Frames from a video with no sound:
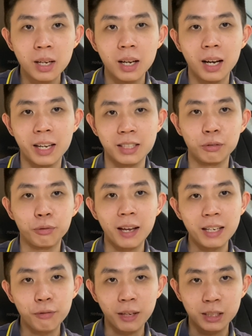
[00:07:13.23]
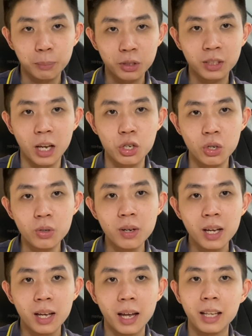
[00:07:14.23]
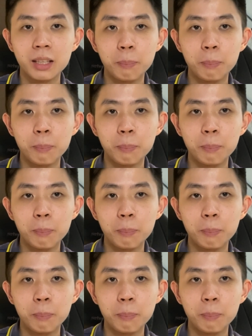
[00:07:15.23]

It has a fairly flexible schedule, and the